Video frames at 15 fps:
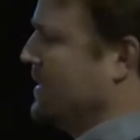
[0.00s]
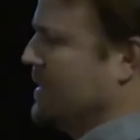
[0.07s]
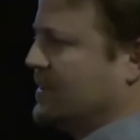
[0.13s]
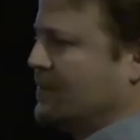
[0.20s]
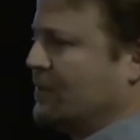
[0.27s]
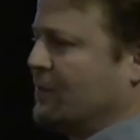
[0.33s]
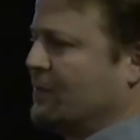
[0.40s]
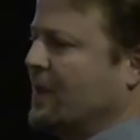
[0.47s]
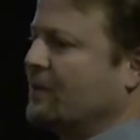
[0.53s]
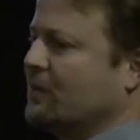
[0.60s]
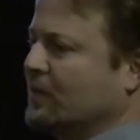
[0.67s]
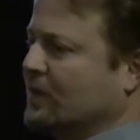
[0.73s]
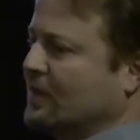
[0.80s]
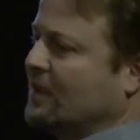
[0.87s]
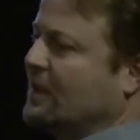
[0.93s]
this were met
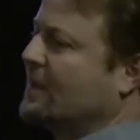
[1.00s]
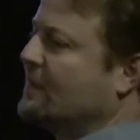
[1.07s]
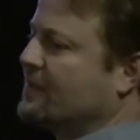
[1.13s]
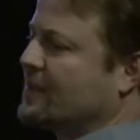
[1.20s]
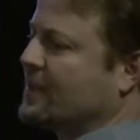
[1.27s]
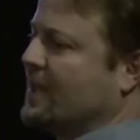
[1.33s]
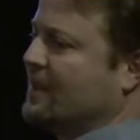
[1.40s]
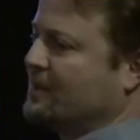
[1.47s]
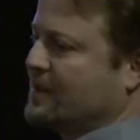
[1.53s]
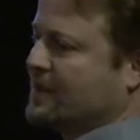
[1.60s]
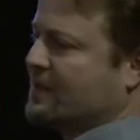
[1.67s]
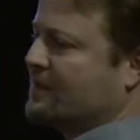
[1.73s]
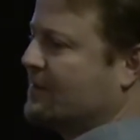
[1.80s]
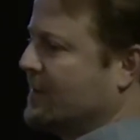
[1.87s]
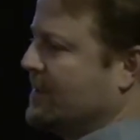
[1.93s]
with a lot of
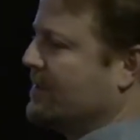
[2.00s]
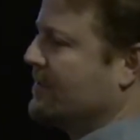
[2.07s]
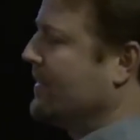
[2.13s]
skepsis for this